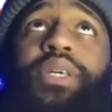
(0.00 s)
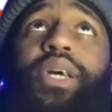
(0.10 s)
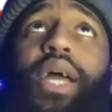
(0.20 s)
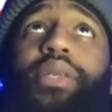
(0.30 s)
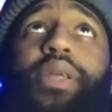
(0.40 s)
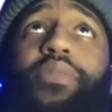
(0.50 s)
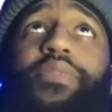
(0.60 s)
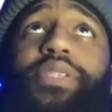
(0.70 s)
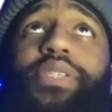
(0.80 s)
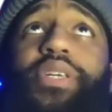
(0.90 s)
And and
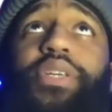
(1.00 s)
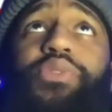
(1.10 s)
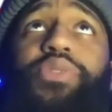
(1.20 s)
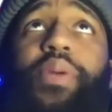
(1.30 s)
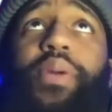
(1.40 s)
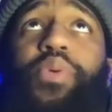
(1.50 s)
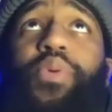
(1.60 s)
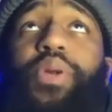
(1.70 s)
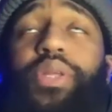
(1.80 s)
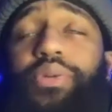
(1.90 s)
Vince is going to use the people we
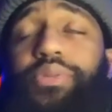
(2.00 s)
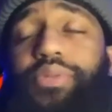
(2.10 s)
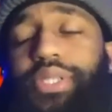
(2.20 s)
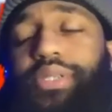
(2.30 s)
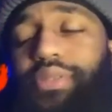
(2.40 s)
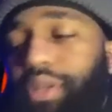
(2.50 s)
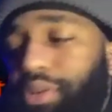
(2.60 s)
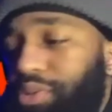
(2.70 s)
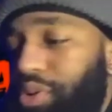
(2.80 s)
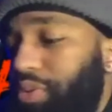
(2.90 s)
want to use. He's just going to
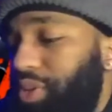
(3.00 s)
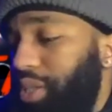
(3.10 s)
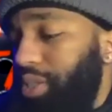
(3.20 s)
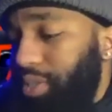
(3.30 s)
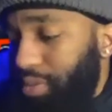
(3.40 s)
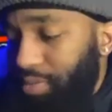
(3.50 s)
use whoever he thinks is